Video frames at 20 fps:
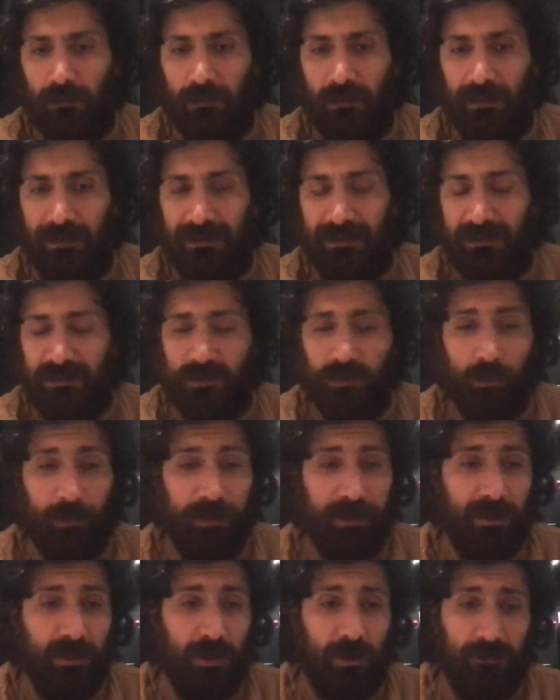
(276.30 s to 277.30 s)
And there's so
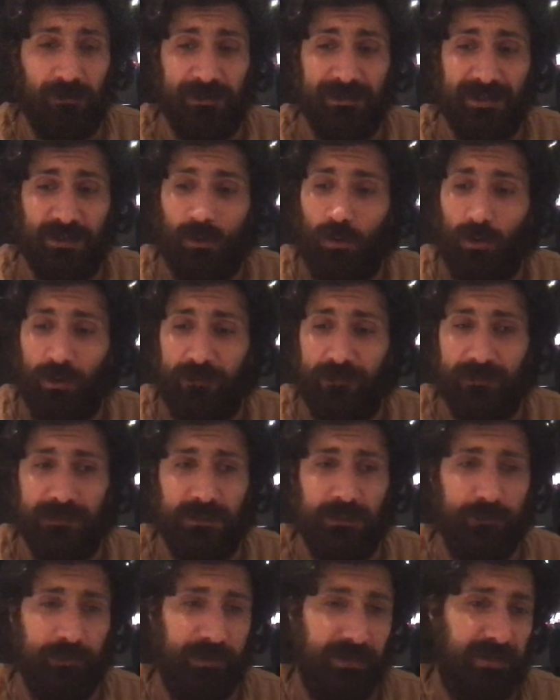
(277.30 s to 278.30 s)
many countries that won't even
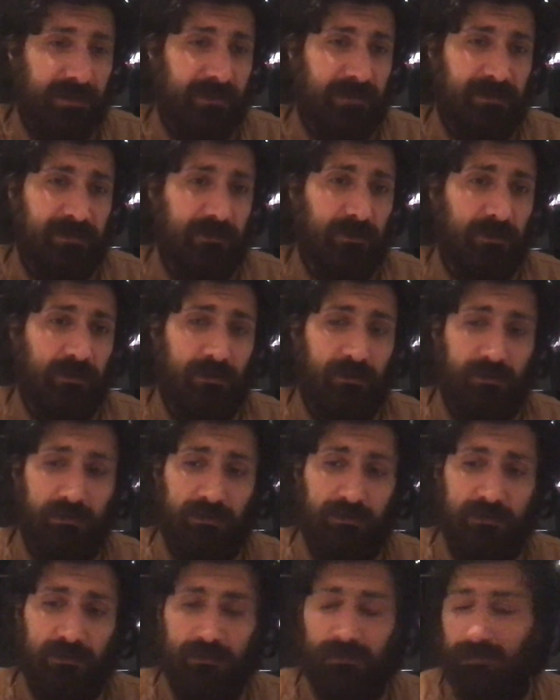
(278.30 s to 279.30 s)
speak to
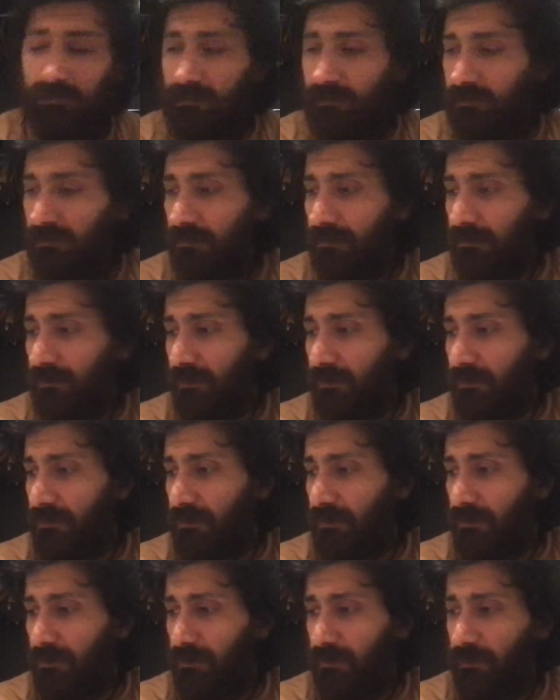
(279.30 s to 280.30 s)

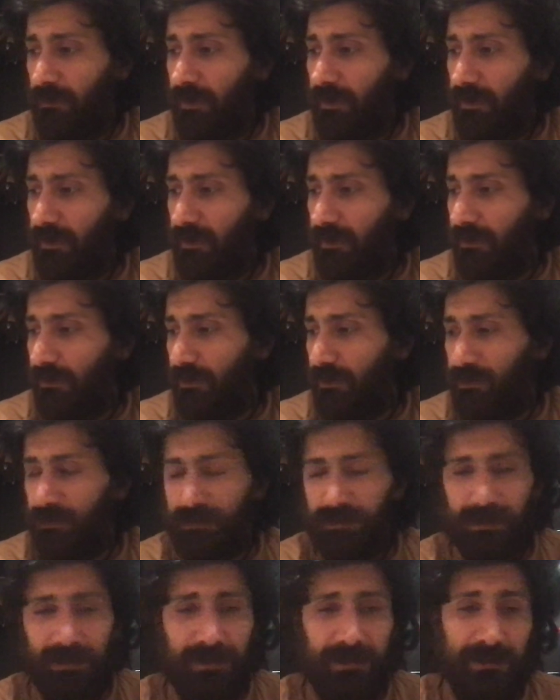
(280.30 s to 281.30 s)
America anymore.
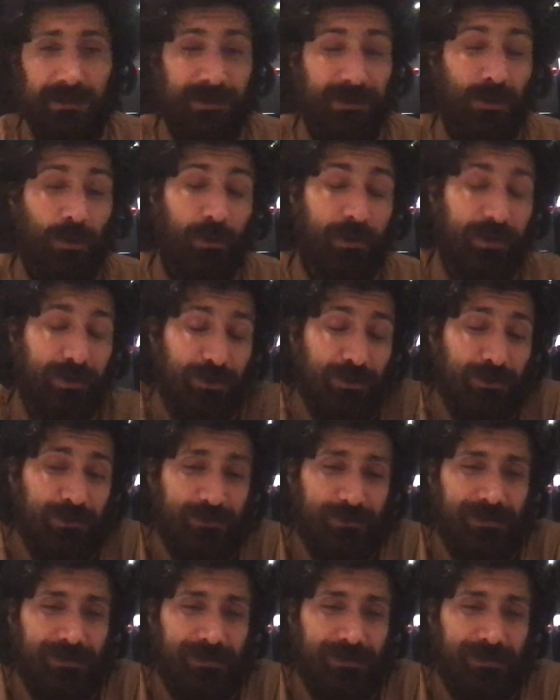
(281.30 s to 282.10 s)
Nobody knows.